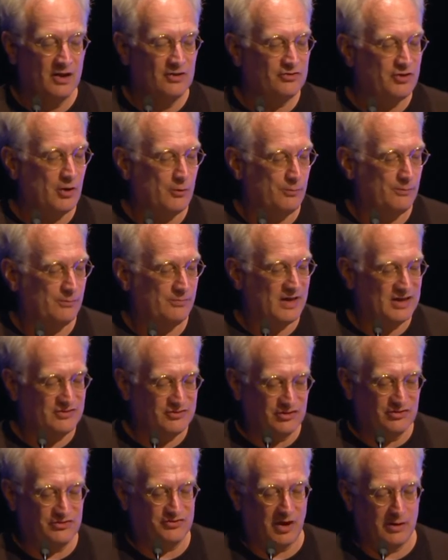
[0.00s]
So
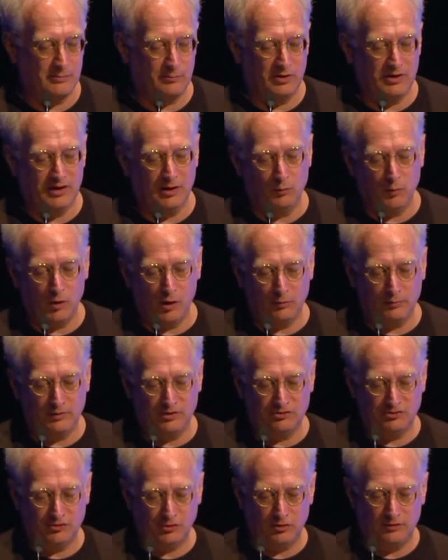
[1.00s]
that's a summary, a
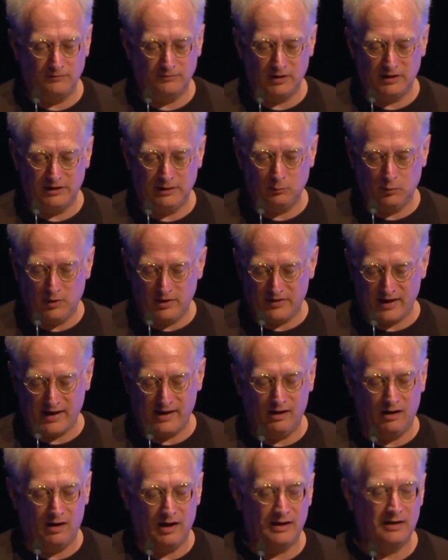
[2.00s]
whirlwind tour of learning with
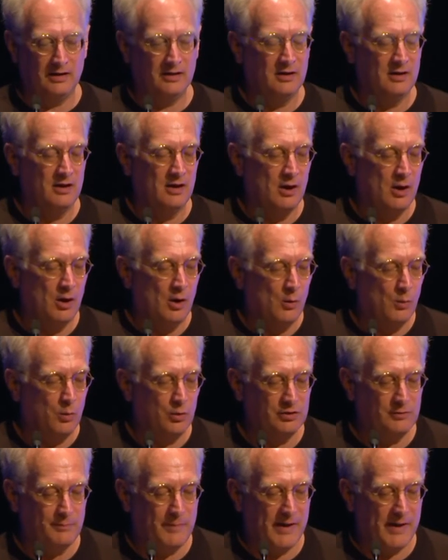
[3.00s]
AI. What